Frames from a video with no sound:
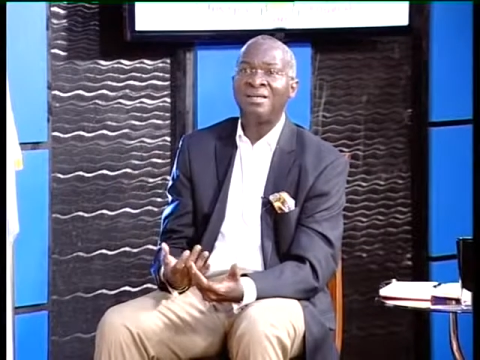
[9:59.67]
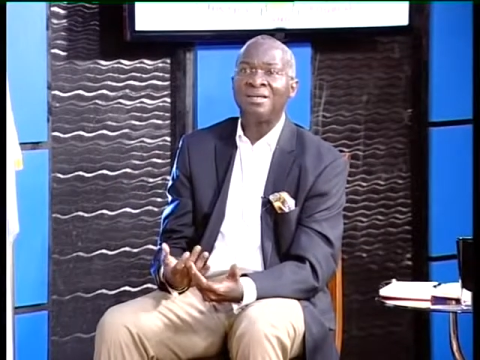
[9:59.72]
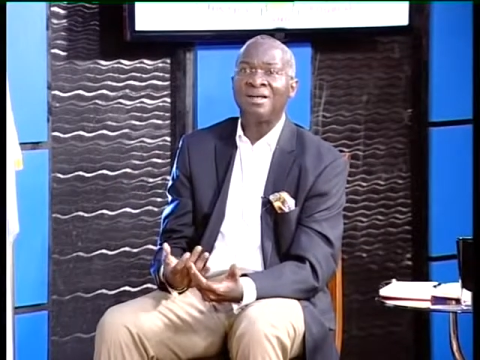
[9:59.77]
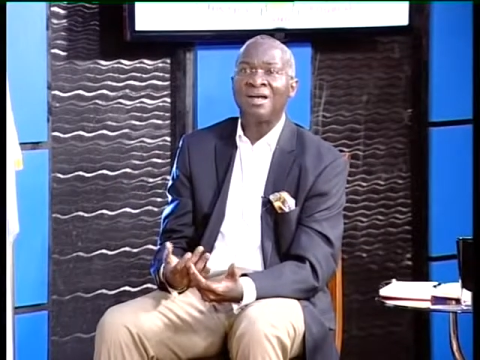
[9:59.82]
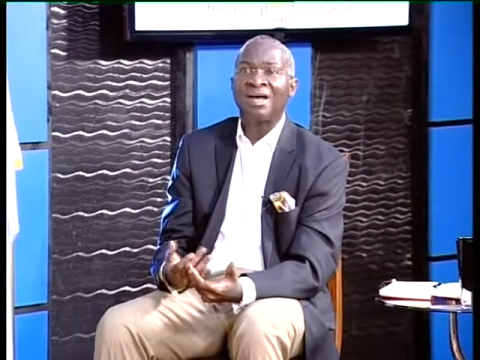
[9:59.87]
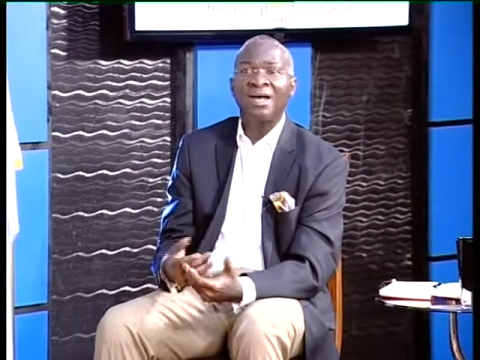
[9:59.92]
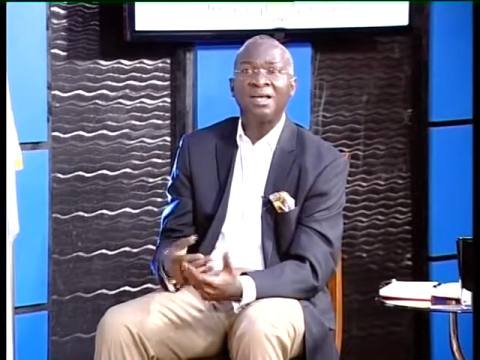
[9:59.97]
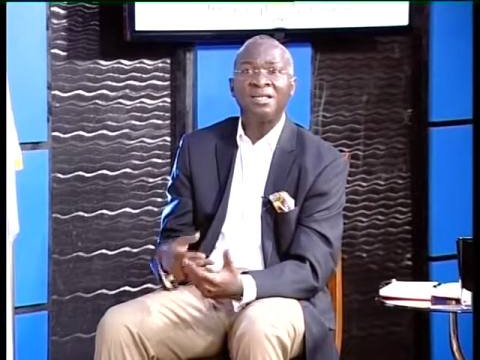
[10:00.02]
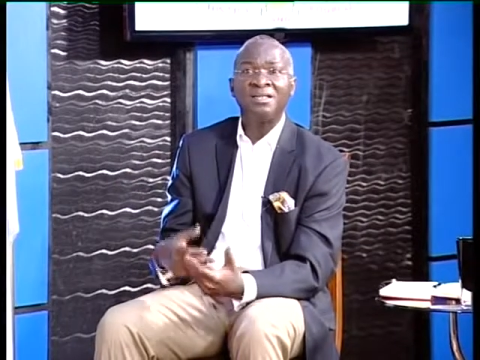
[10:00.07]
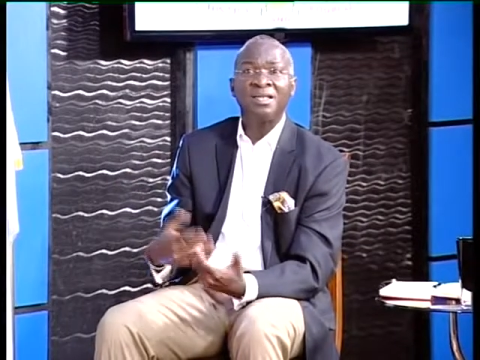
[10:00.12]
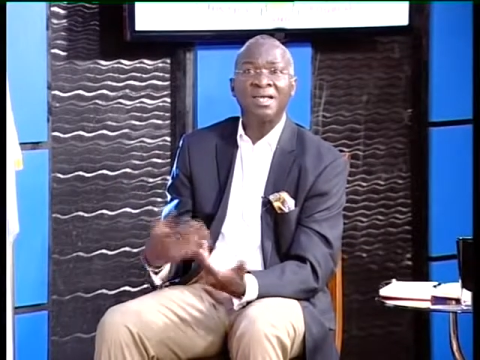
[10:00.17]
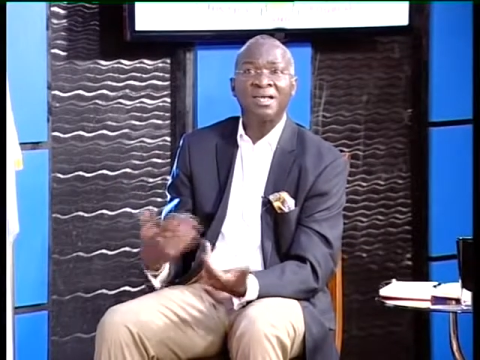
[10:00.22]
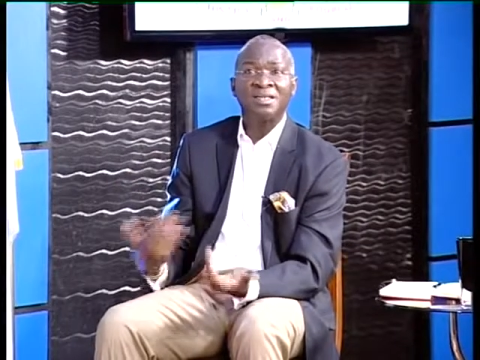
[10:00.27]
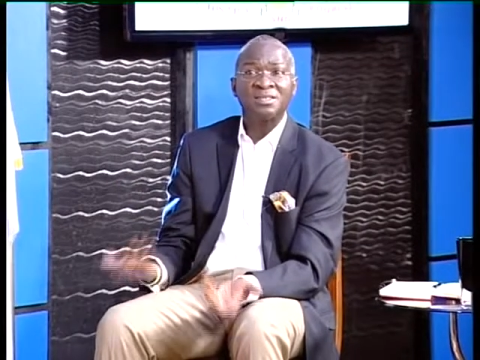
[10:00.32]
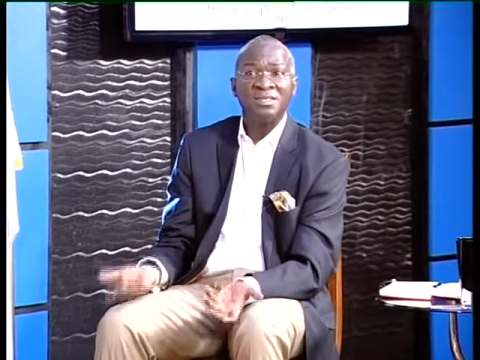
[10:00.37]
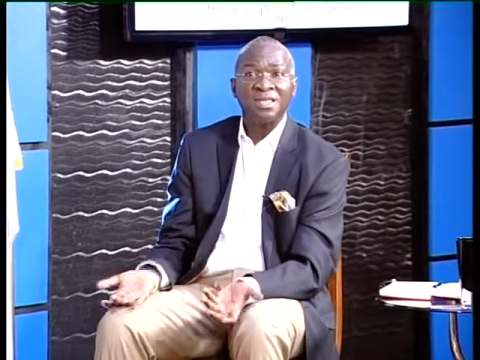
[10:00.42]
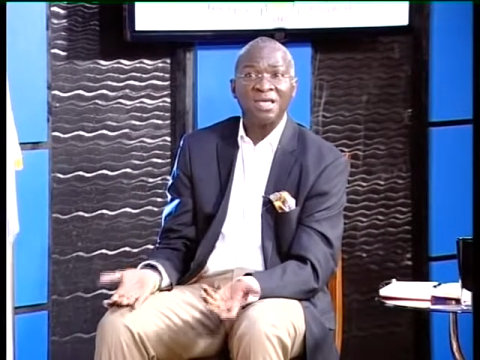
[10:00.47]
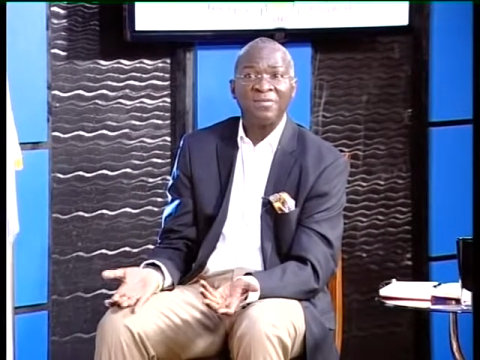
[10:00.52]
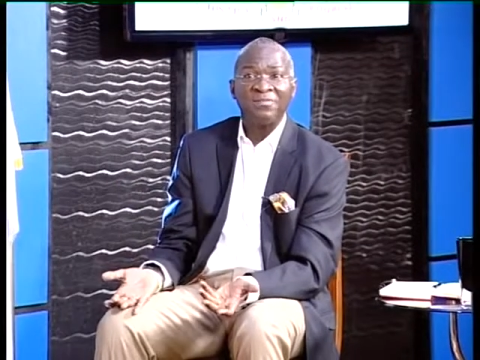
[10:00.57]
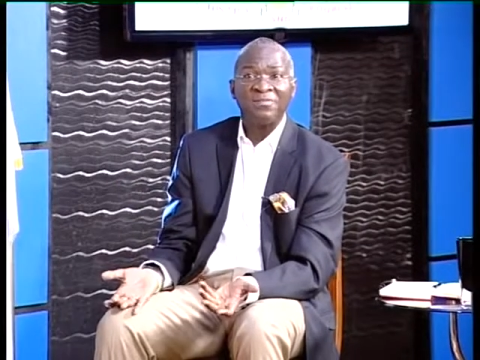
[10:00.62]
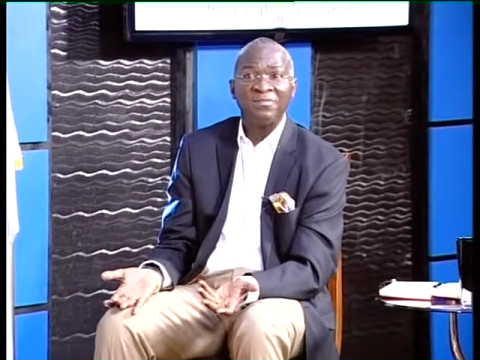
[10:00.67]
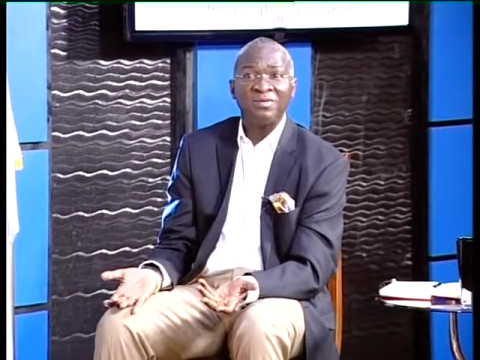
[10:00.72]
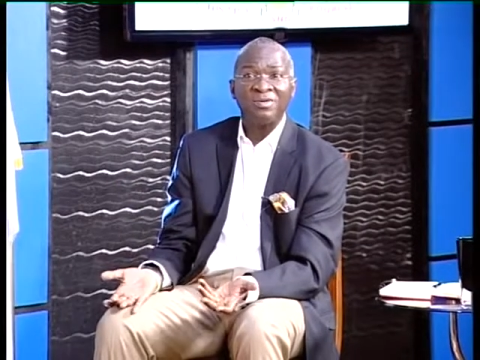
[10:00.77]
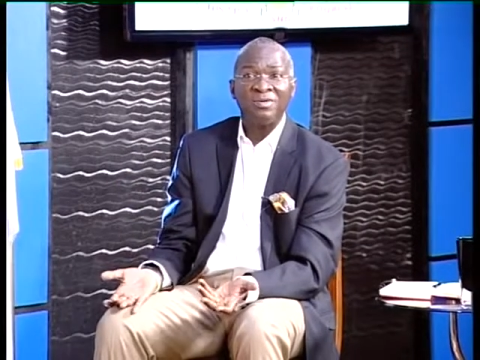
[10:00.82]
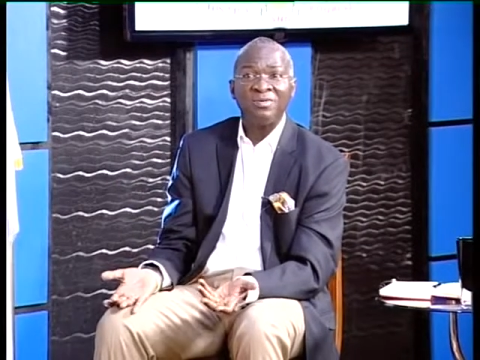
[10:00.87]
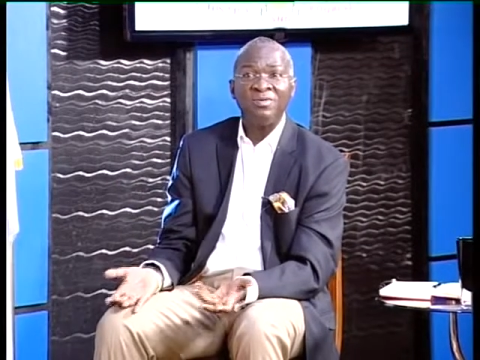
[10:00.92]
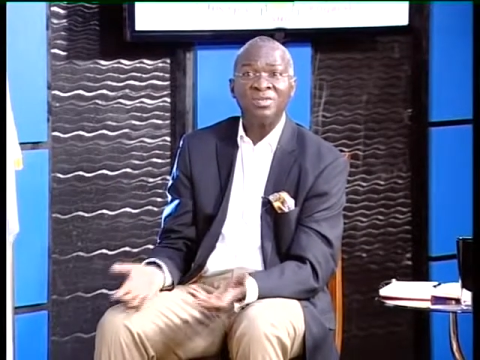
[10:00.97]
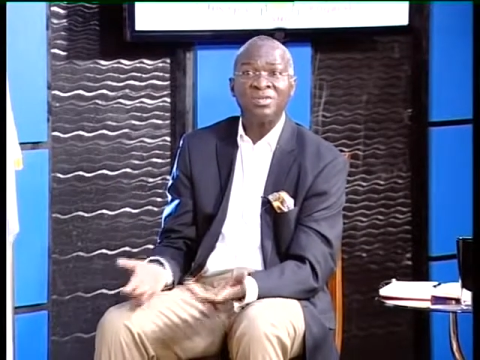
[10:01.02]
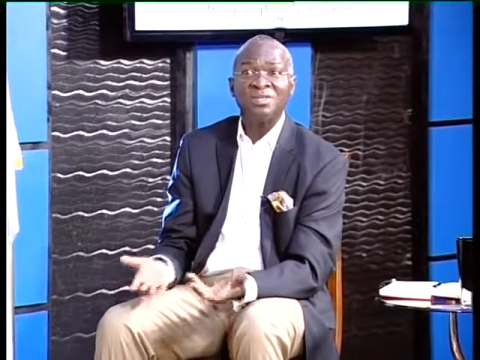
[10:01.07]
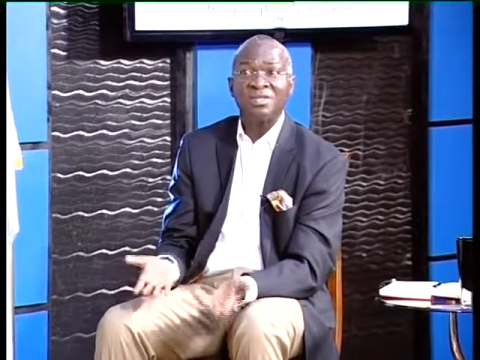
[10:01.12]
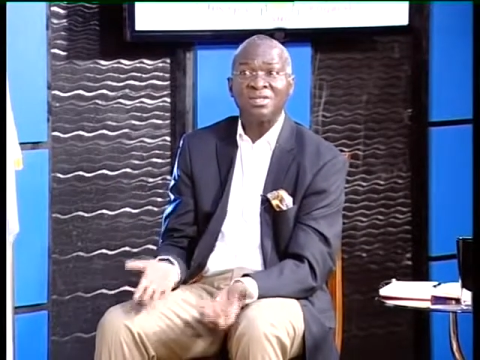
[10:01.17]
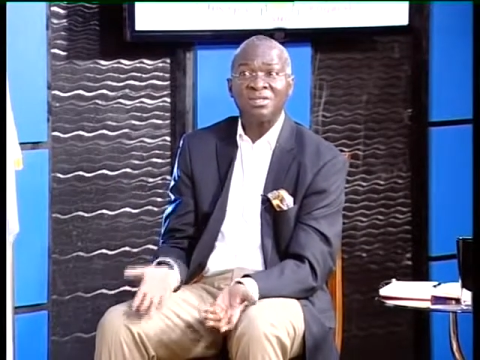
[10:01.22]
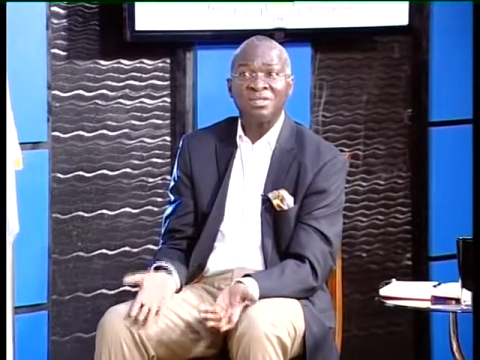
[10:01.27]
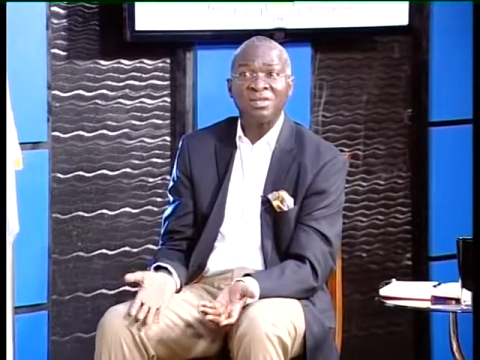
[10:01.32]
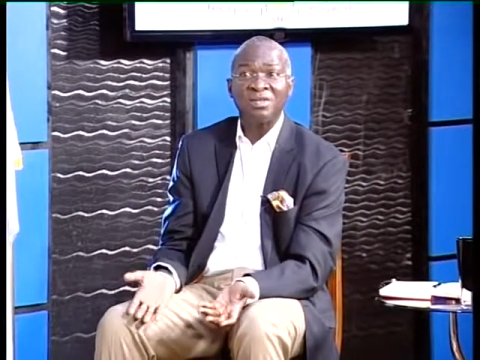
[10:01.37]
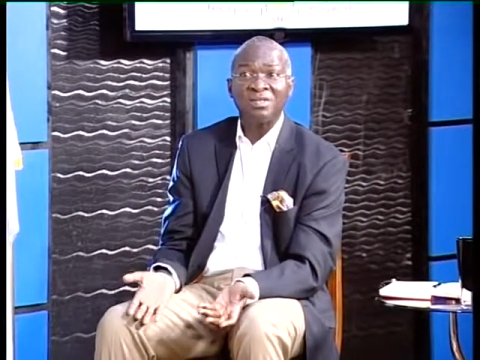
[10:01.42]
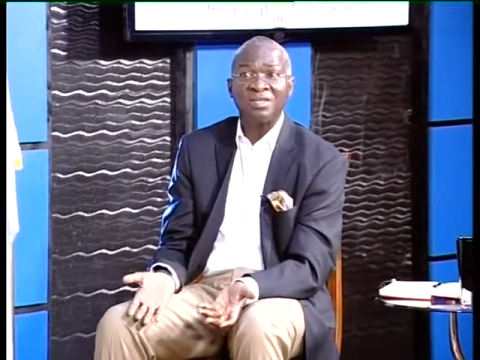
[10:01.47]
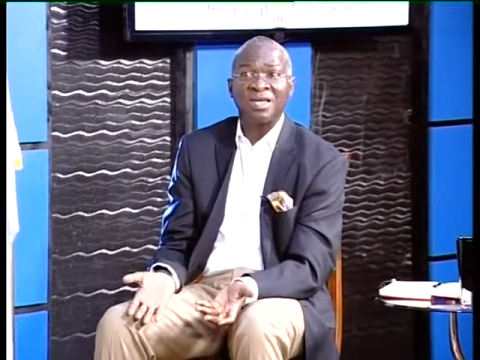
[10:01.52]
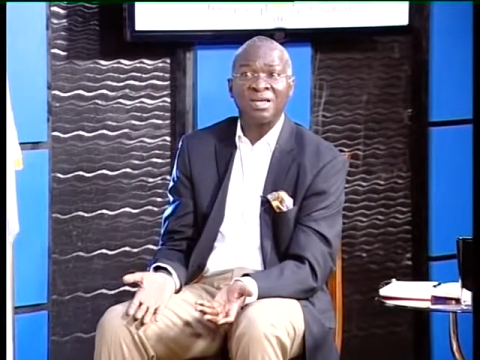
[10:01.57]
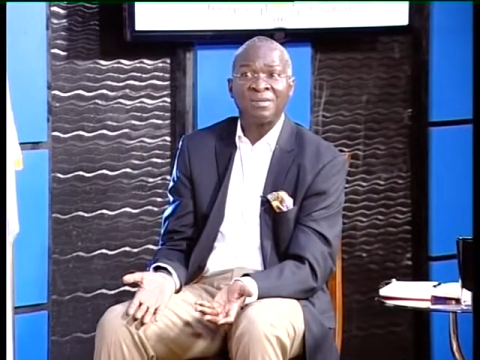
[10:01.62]
and they're safe. We
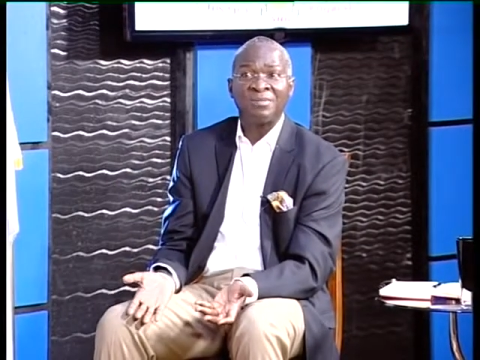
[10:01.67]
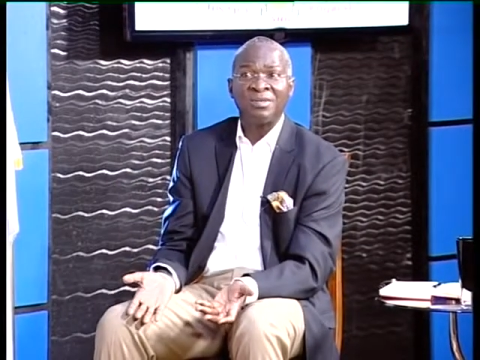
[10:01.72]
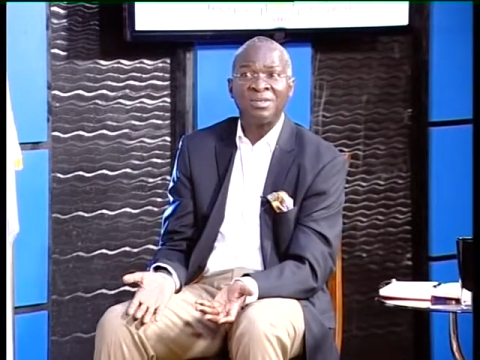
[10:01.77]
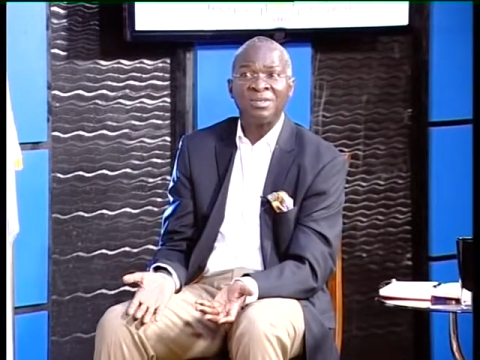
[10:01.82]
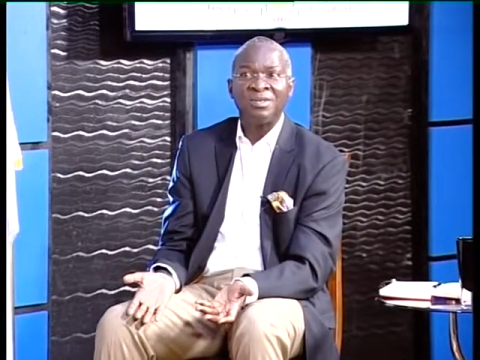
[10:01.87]
secure them.